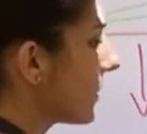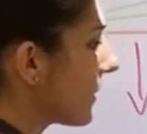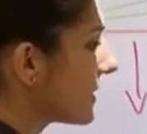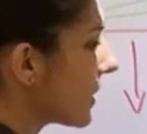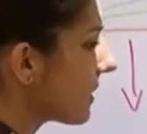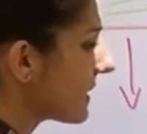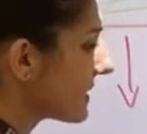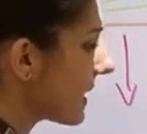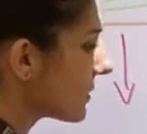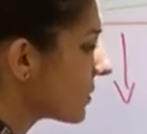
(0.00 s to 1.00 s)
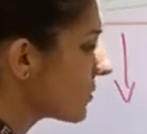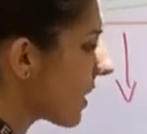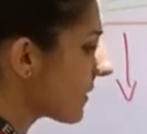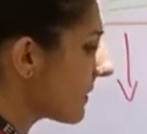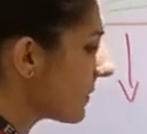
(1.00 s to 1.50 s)
I'll erase all these and I'll just
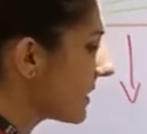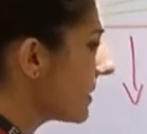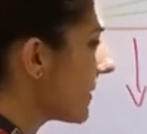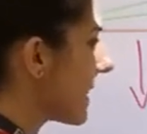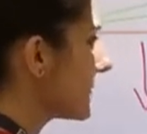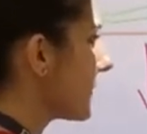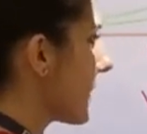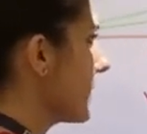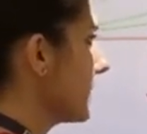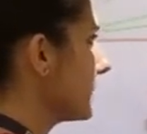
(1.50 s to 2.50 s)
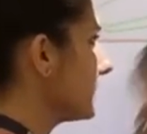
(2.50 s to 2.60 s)
draw them in with you guys, okay?